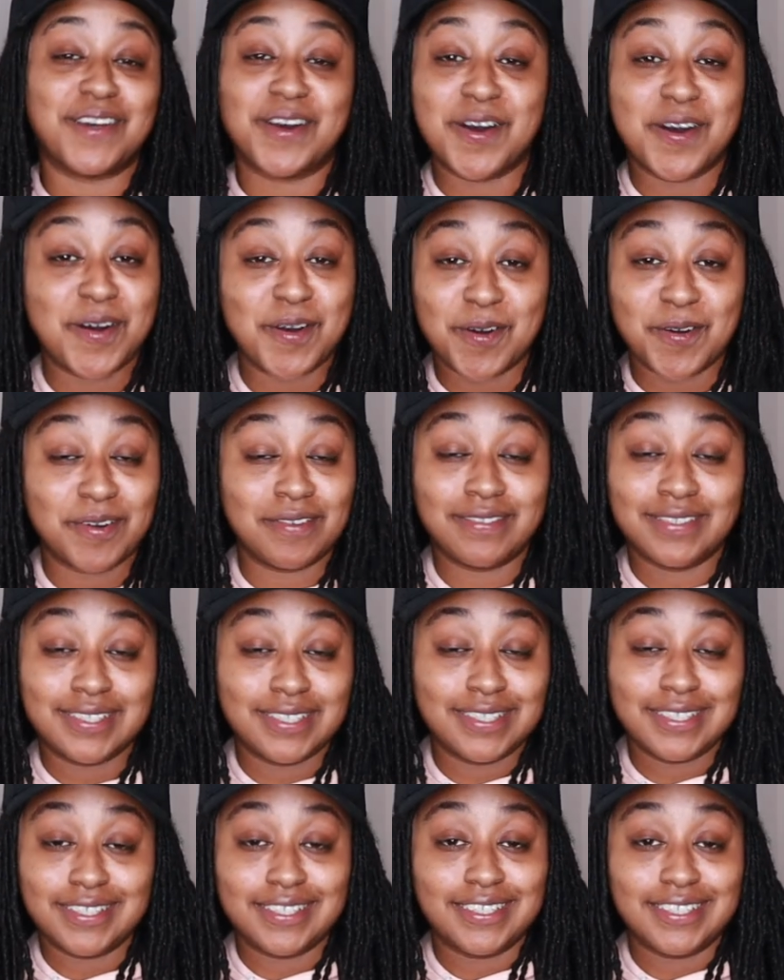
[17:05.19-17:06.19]
all
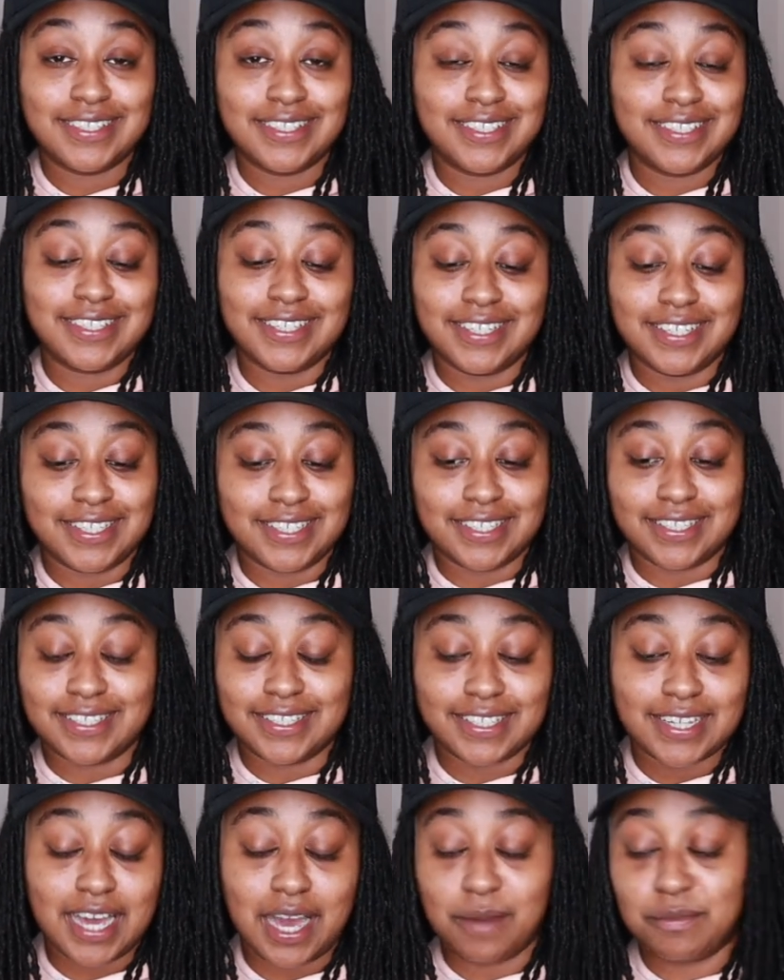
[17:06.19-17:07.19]

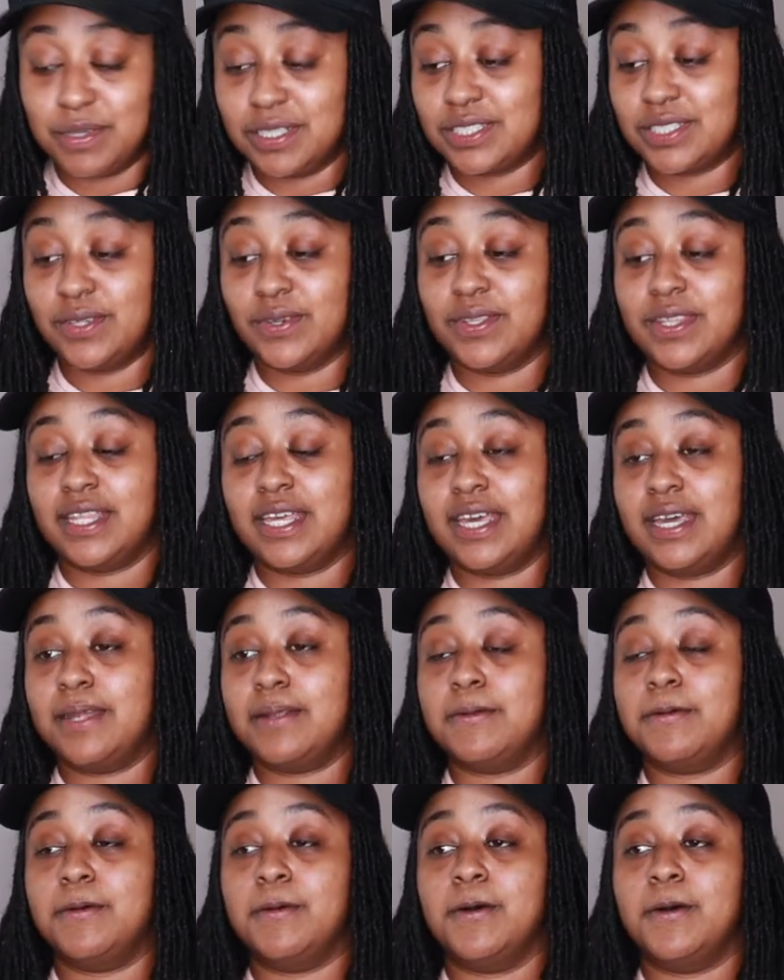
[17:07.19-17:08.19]
uh, comments on
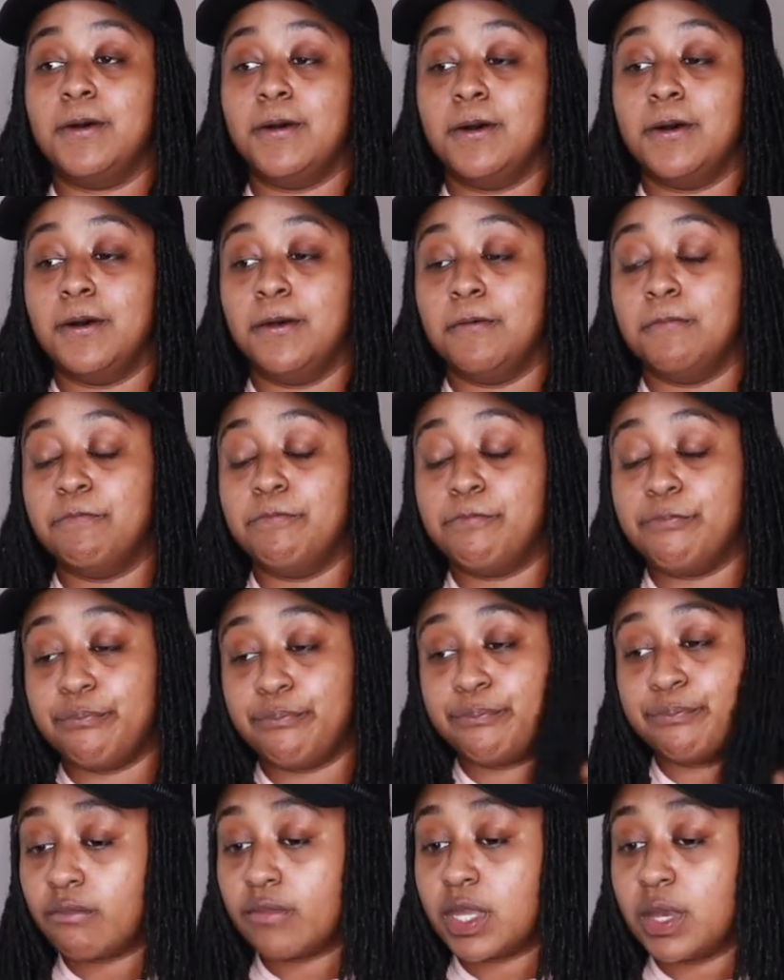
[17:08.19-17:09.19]
that. Um,
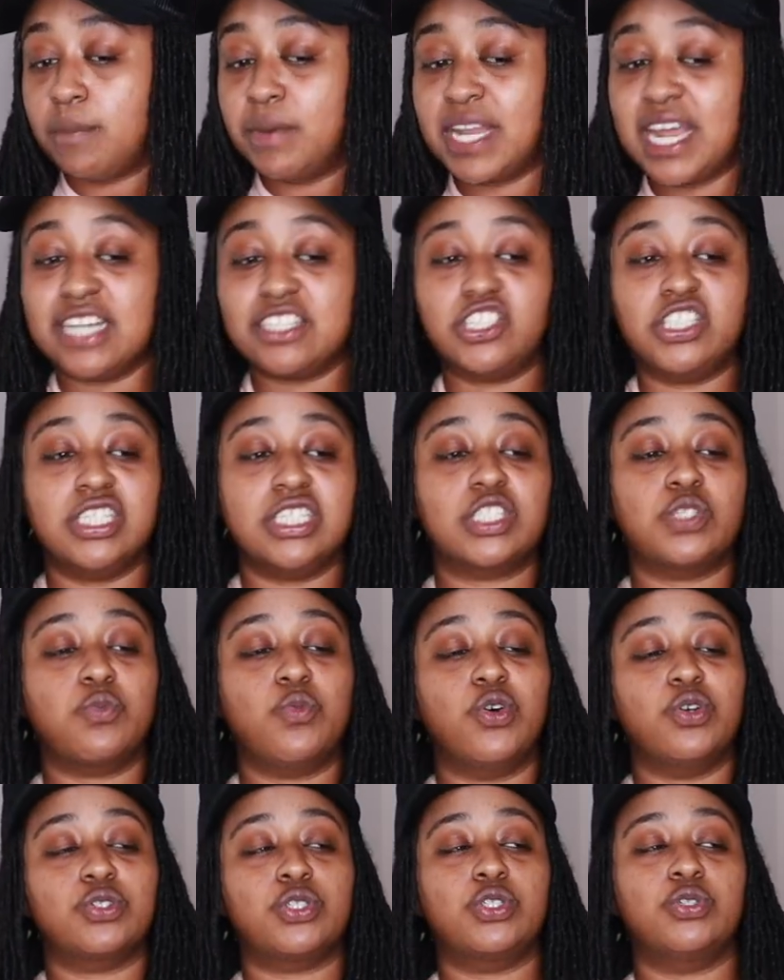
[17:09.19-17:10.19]
but I just
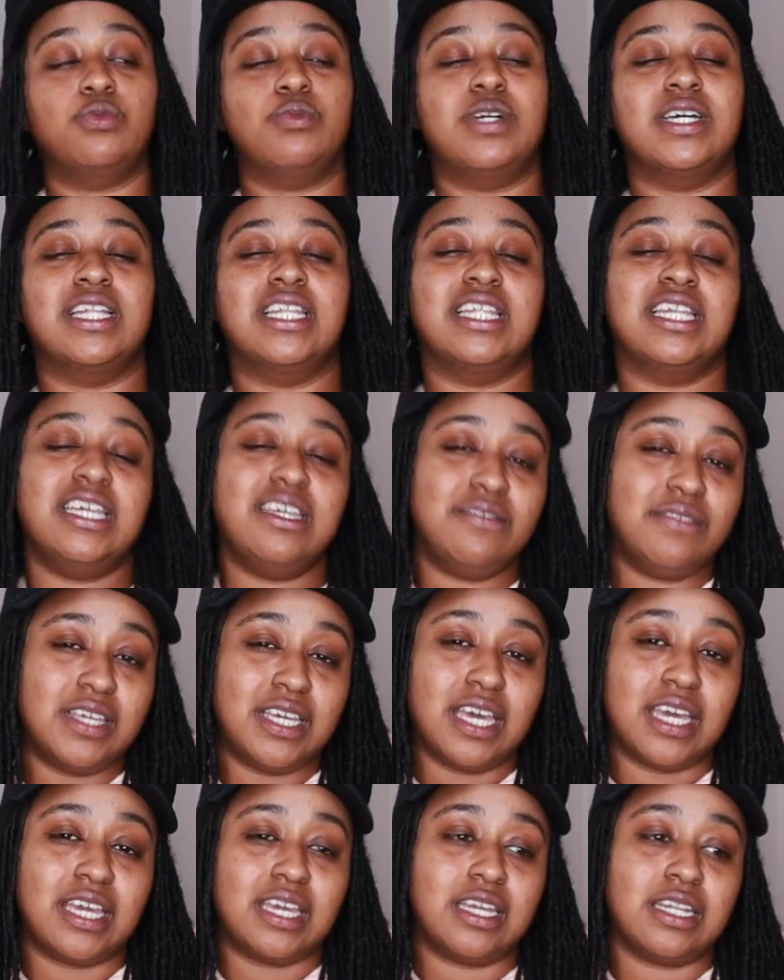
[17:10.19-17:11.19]
want to
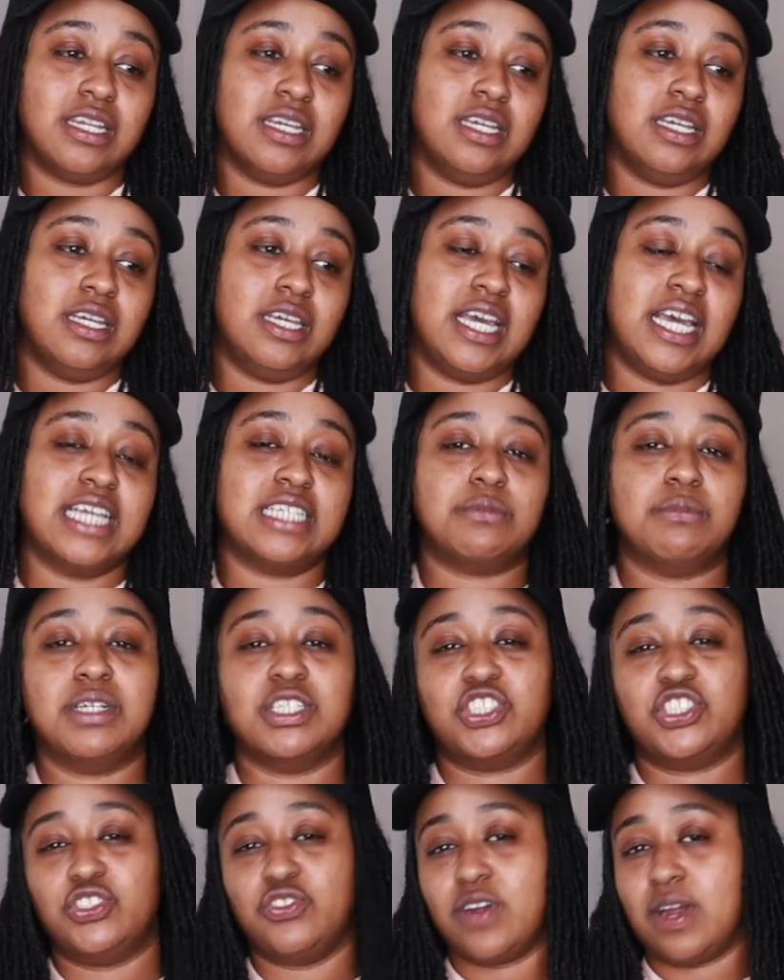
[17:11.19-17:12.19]
alleviate as
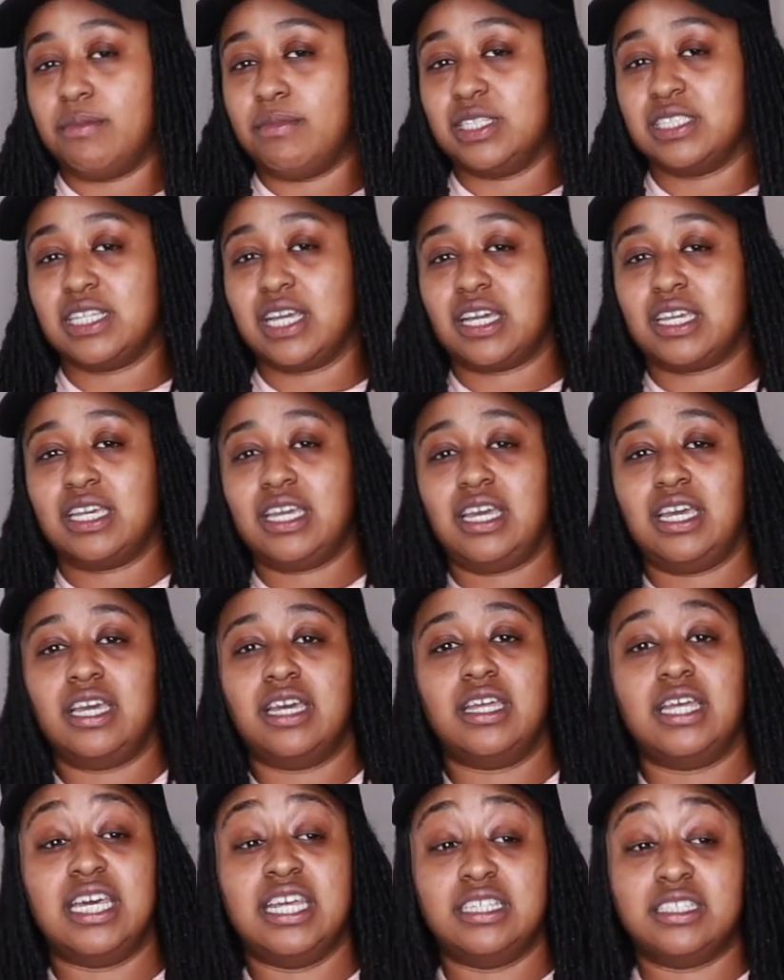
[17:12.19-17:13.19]
much drama as I
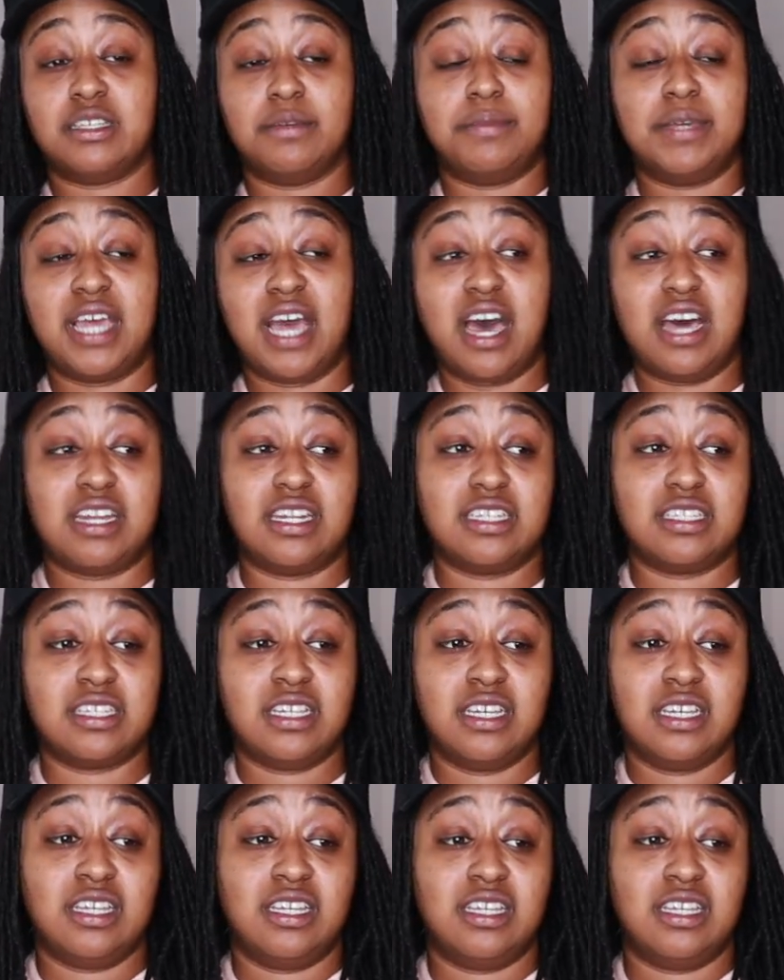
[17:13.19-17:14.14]
can. And to be honest,